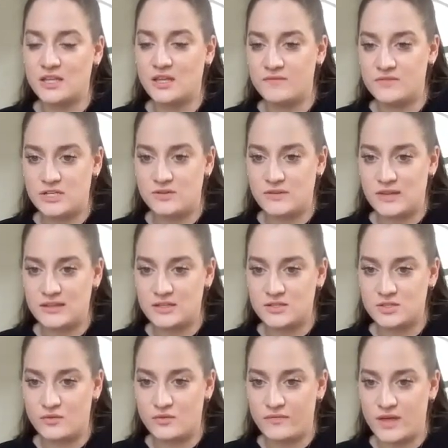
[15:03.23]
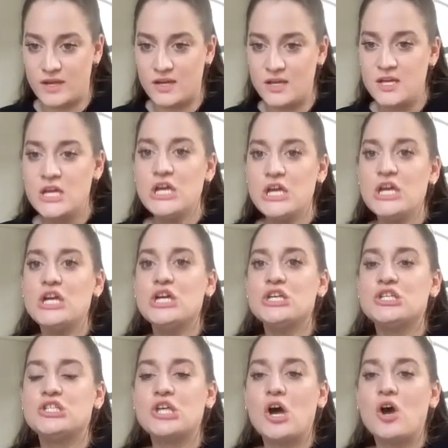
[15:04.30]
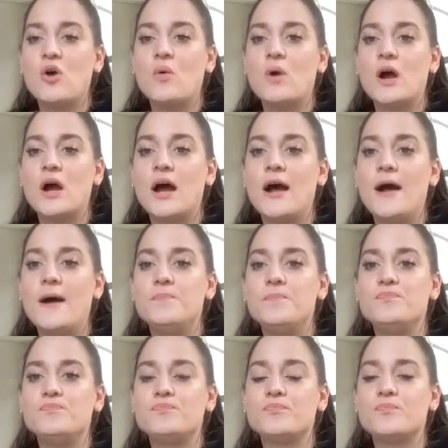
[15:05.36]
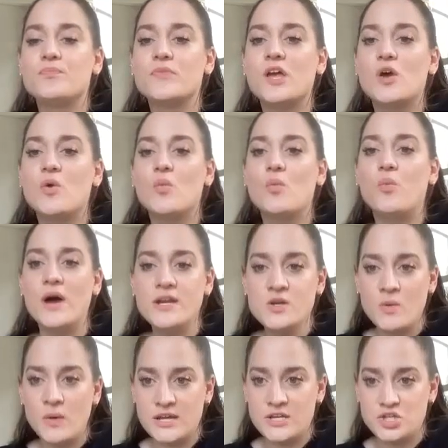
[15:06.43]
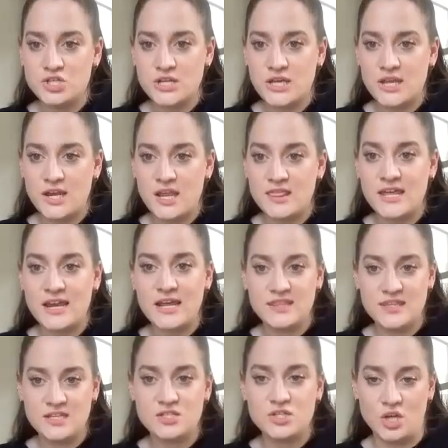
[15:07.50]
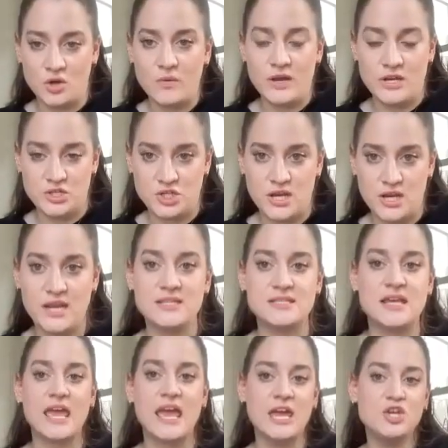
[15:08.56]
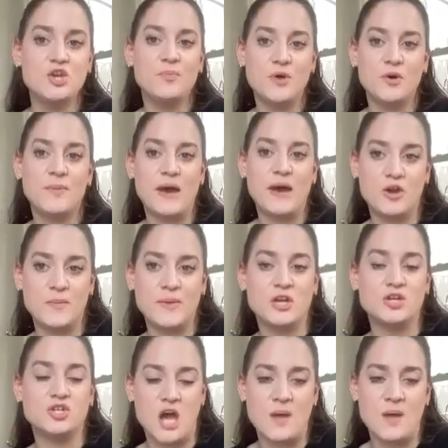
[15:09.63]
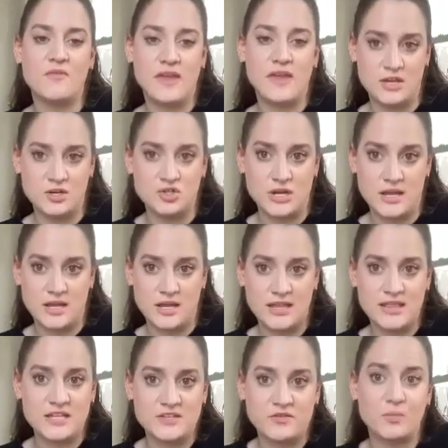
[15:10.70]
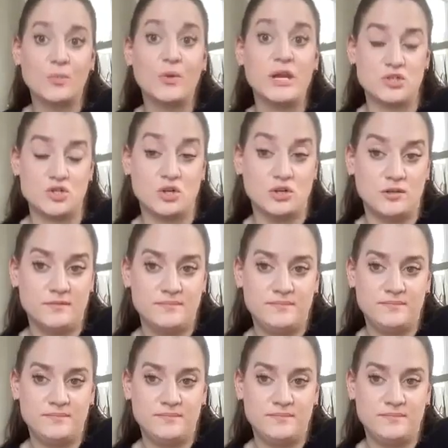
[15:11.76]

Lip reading: I love to hear that. That's so fun. So, one question that I think is a good question is, can you put Powder Me on top of hand drink? And that's from Rachel.